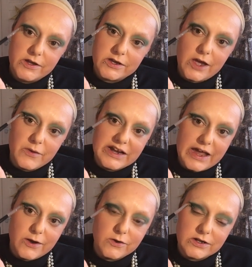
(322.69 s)
going
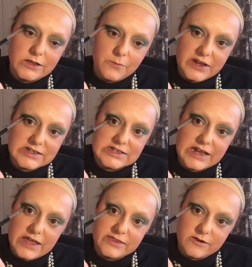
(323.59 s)
out, clubbing
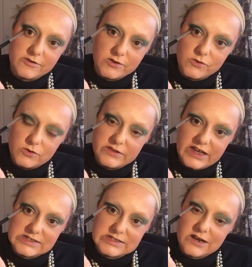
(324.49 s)
together and all of
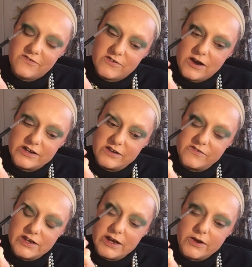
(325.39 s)
that stuff, kind of,
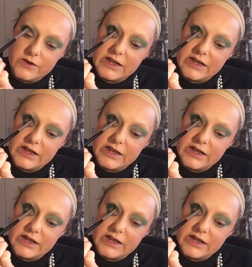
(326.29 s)
you know,